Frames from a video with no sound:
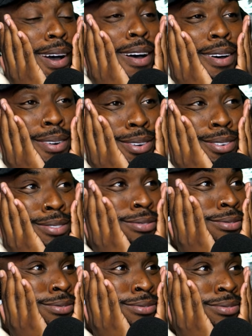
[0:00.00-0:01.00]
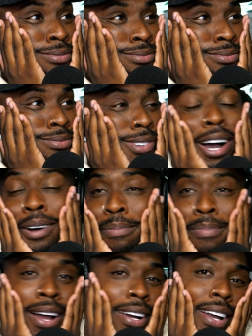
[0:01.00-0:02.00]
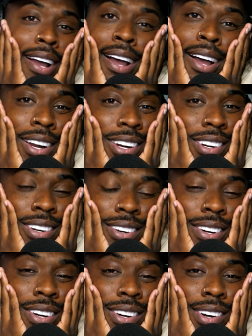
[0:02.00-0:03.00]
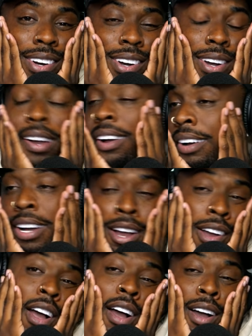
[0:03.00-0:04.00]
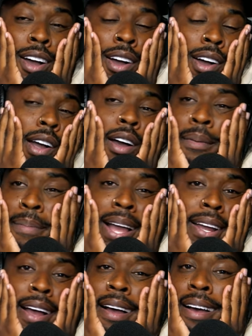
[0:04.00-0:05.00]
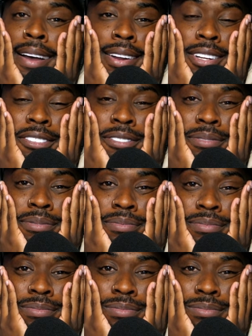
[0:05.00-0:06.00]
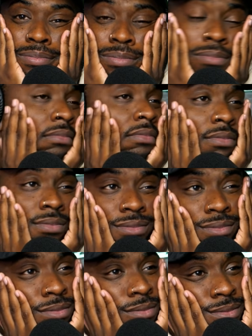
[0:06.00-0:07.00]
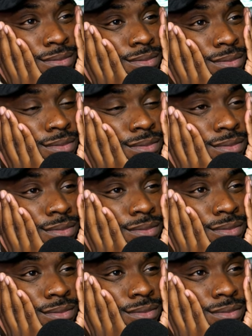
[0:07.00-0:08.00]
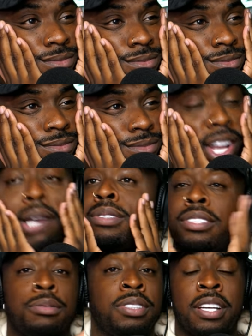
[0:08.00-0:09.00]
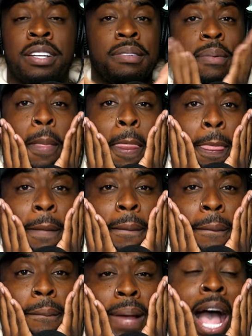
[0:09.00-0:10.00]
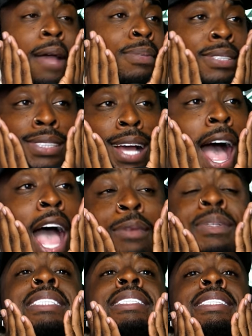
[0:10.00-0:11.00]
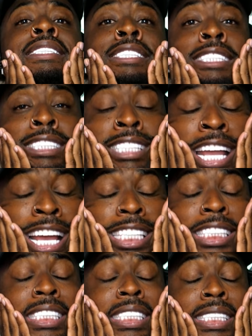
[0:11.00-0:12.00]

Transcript: oh, oh my God. Oh, oh my God. Mm, mm, mm. I was so sad. I was, I was sad.